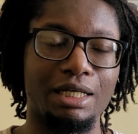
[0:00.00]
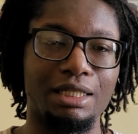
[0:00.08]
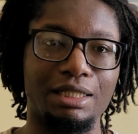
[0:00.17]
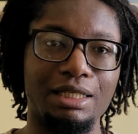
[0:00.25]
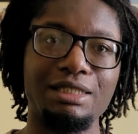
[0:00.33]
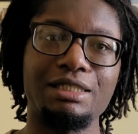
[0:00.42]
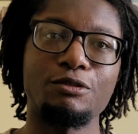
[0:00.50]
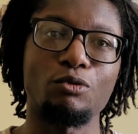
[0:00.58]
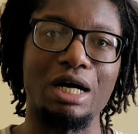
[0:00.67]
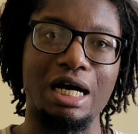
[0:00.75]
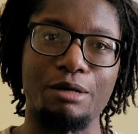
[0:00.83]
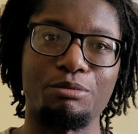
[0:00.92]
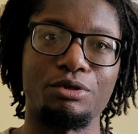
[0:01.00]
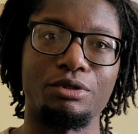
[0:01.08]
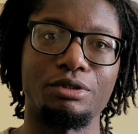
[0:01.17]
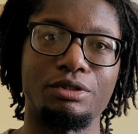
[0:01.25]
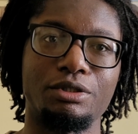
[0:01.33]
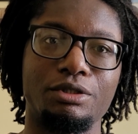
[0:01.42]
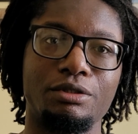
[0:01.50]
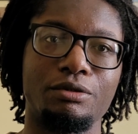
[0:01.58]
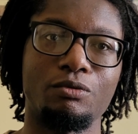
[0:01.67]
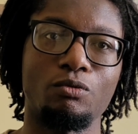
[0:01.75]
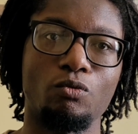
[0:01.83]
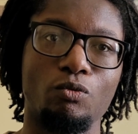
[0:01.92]
This is what happens
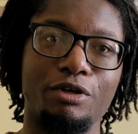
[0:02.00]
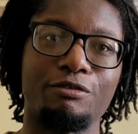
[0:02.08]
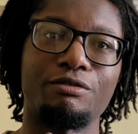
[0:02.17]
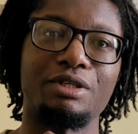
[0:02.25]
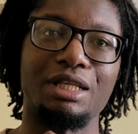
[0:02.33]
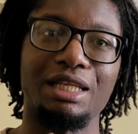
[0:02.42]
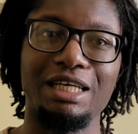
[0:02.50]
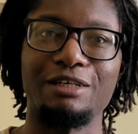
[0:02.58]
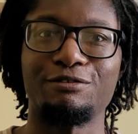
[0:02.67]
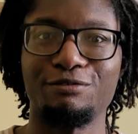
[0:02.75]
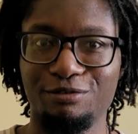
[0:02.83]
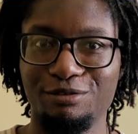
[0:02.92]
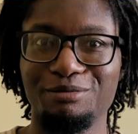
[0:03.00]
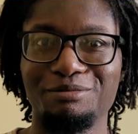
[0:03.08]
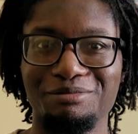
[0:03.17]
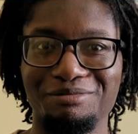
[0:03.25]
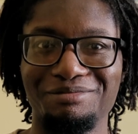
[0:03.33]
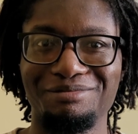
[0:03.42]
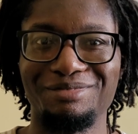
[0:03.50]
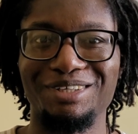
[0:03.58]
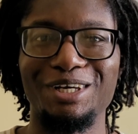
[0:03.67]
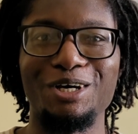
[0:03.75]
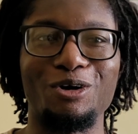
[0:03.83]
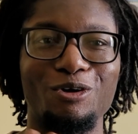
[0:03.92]
with the leaf
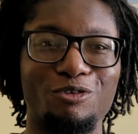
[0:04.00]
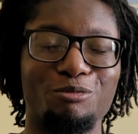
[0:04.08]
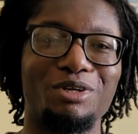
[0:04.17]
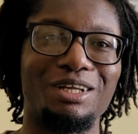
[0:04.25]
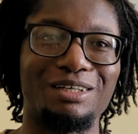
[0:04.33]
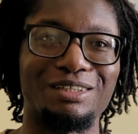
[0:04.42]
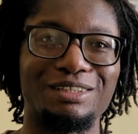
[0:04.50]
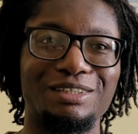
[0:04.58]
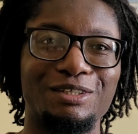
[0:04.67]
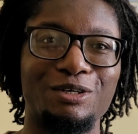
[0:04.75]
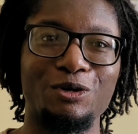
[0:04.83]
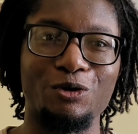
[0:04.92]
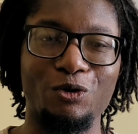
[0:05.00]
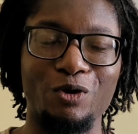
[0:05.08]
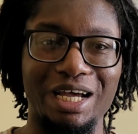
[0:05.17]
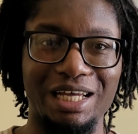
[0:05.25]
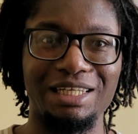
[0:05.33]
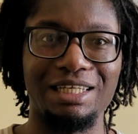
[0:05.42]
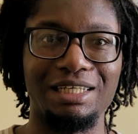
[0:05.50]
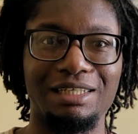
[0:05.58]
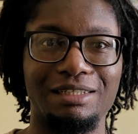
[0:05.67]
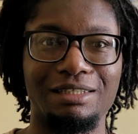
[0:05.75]
of a plant or any